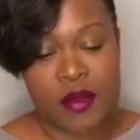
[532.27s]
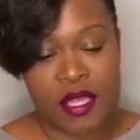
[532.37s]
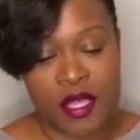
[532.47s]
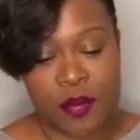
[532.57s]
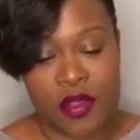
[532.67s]

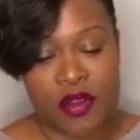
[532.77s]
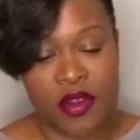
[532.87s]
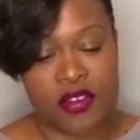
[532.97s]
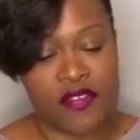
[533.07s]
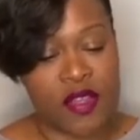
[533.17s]
keeping her
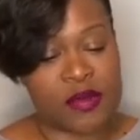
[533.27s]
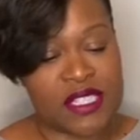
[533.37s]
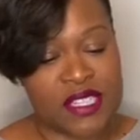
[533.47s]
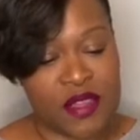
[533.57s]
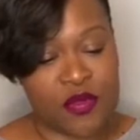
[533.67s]
and her family
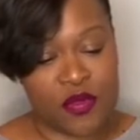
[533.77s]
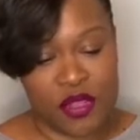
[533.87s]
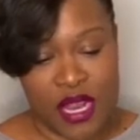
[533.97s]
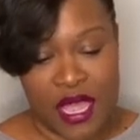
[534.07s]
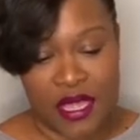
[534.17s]
safe through the
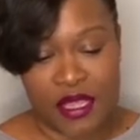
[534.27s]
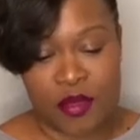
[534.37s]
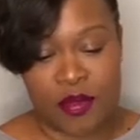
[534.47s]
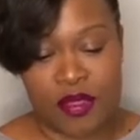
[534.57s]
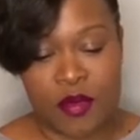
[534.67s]
night, and
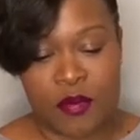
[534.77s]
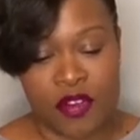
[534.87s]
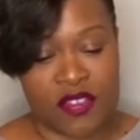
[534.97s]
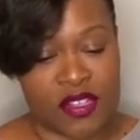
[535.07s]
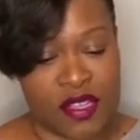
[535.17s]
keeping them in
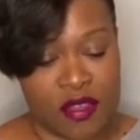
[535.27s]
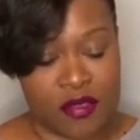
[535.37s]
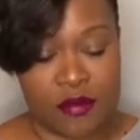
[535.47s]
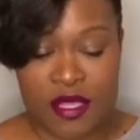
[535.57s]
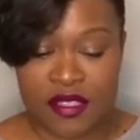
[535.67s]
perfect health,
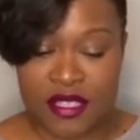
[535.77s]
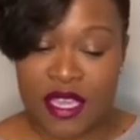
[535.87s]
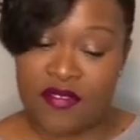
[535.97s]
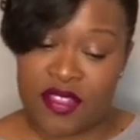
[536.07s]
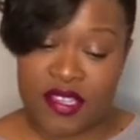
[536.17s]
mentally
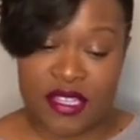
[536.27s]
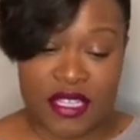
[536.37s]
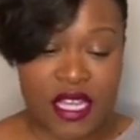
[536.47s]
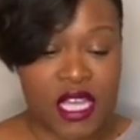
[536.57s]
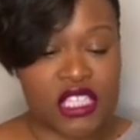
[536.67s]
and physically.